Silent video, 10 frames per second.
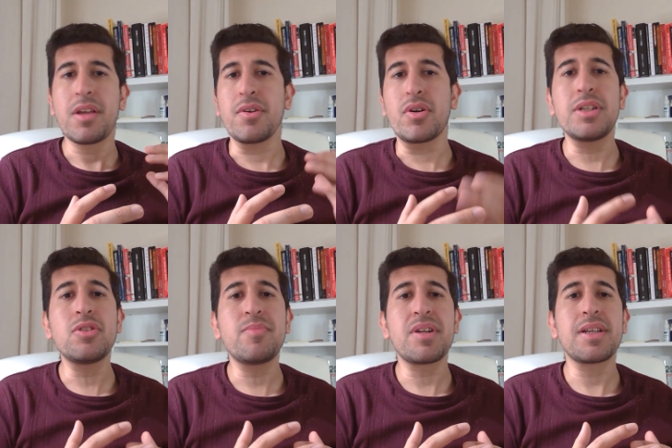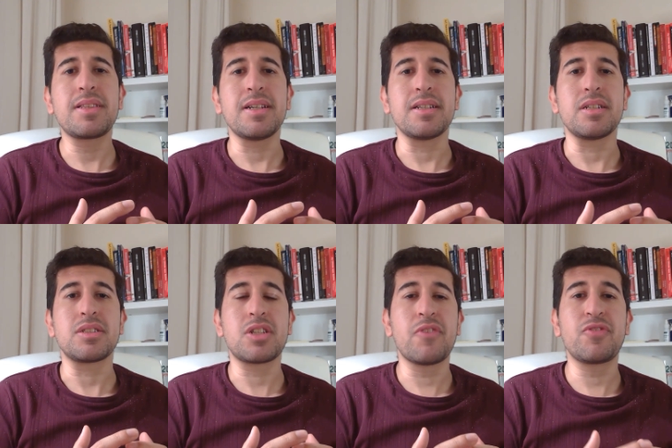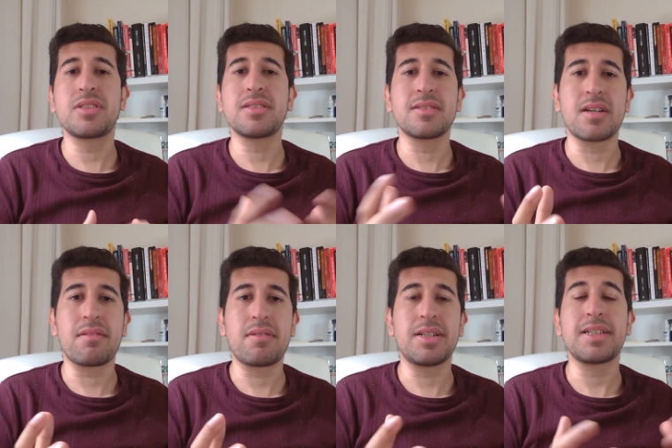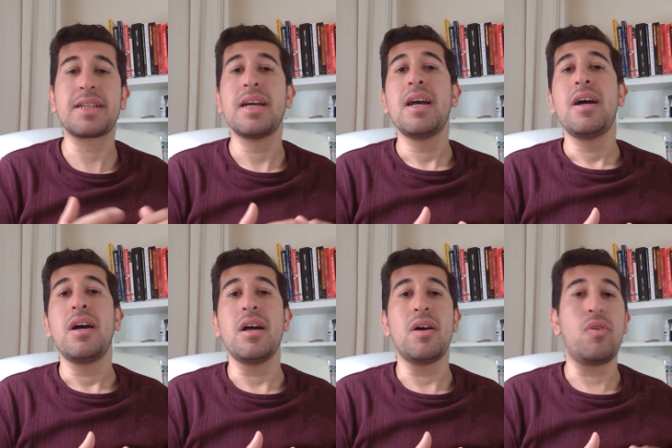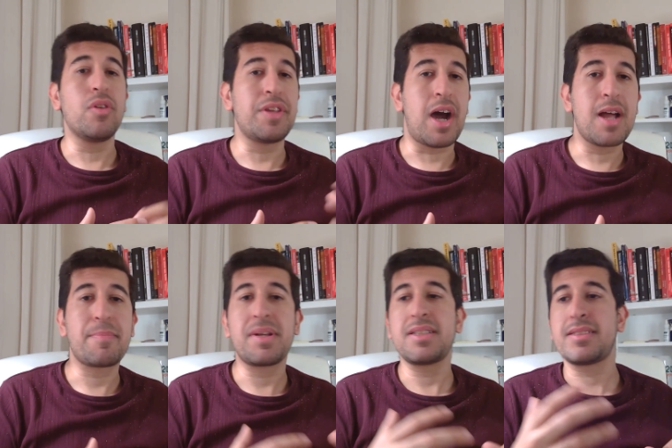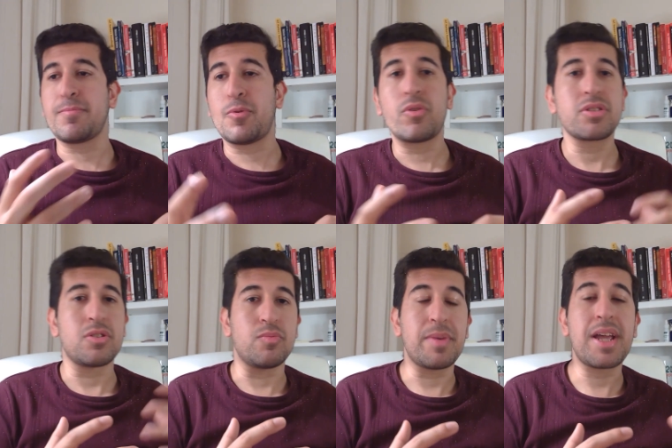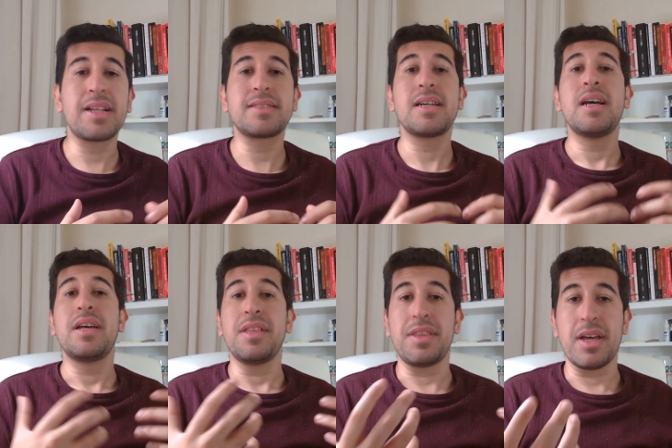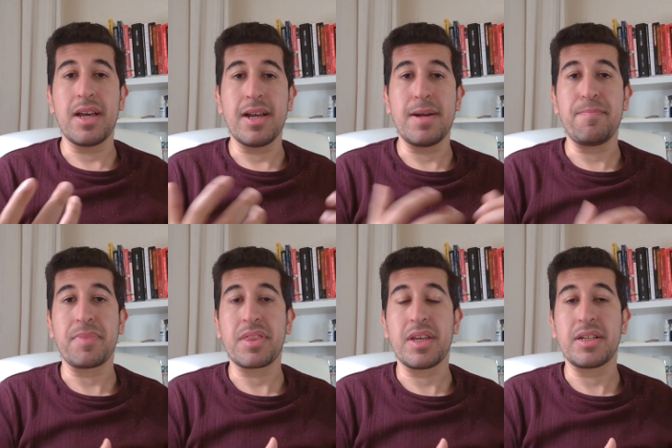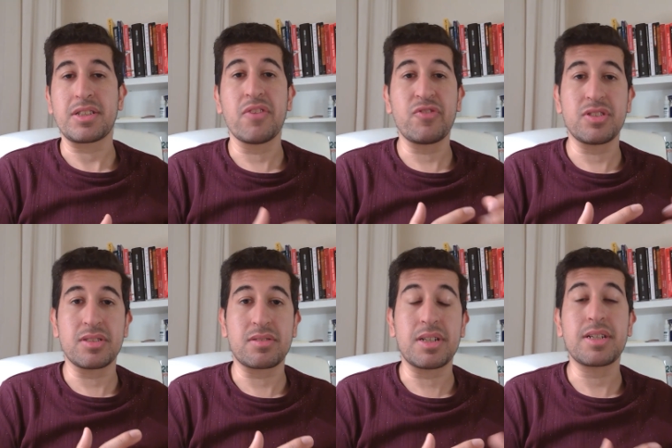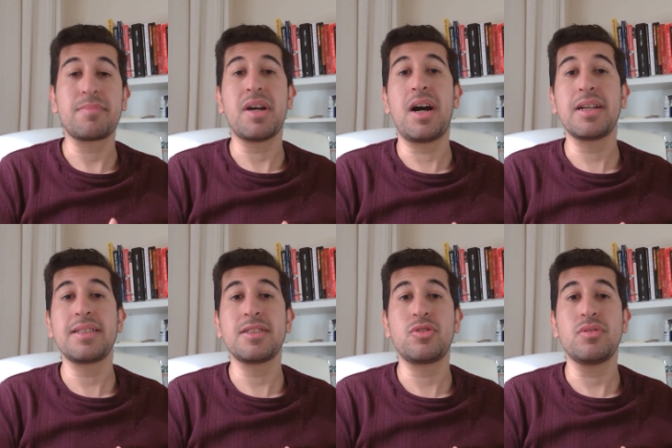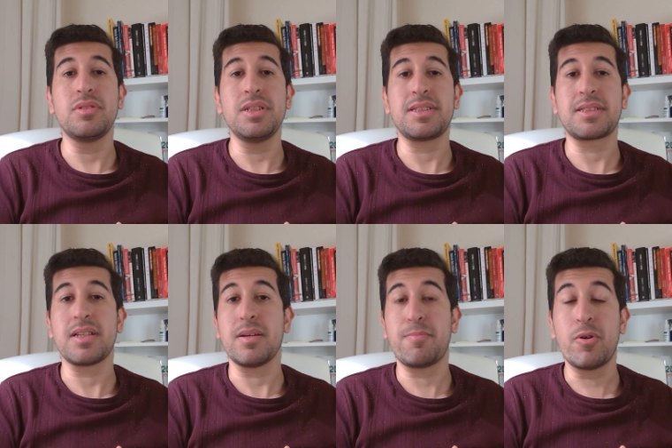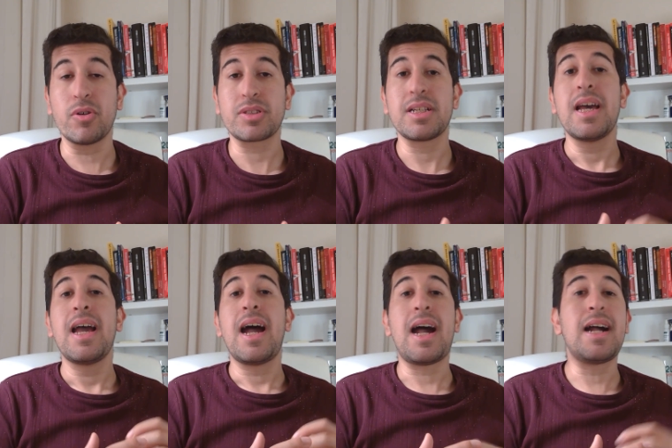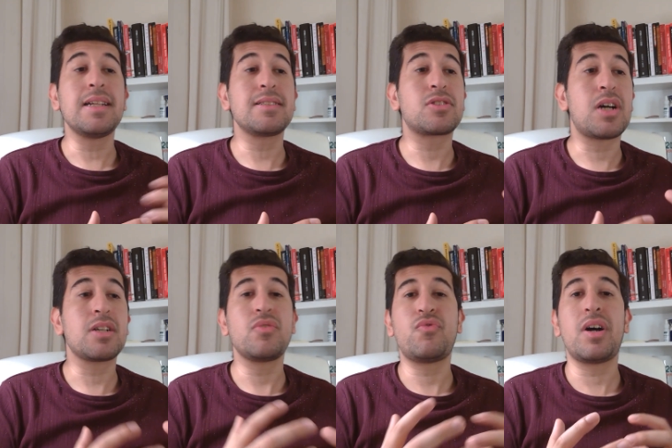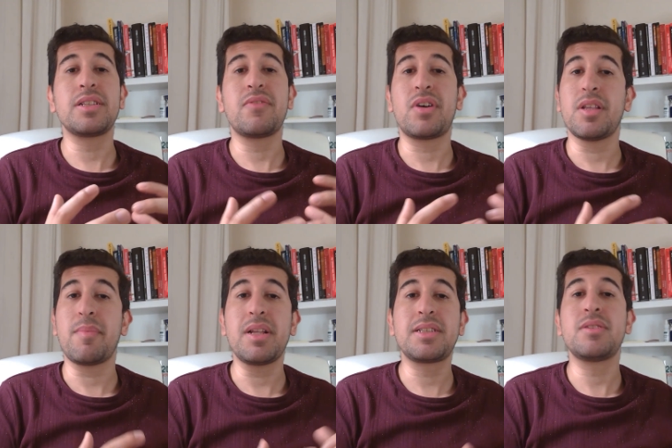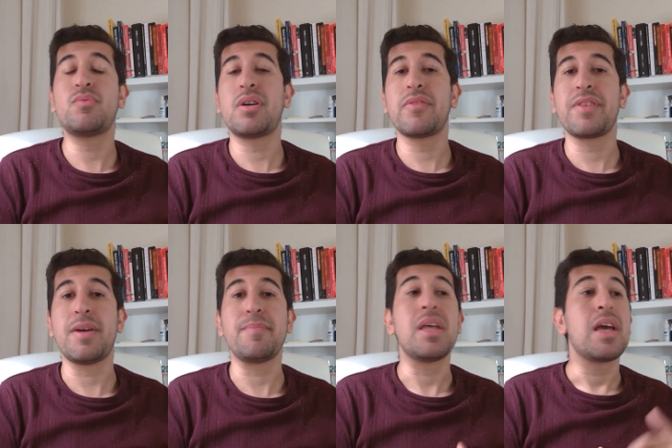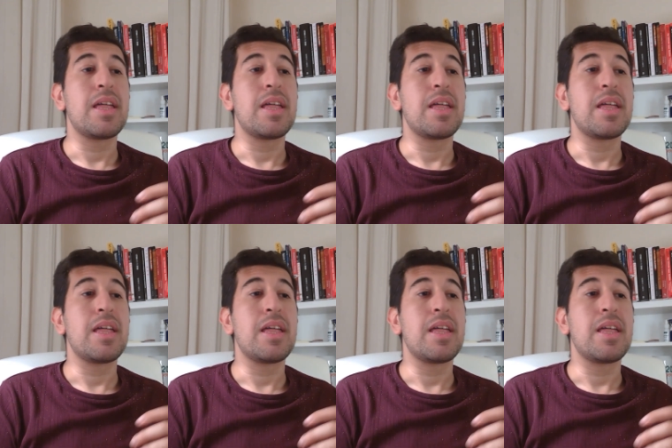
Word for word: You enumerate the surfaces that are running, uh, all the IPs, the ports, the domains, the um, the surfaces running behind these these uh, ports, and try to find a vulnerability in one of them.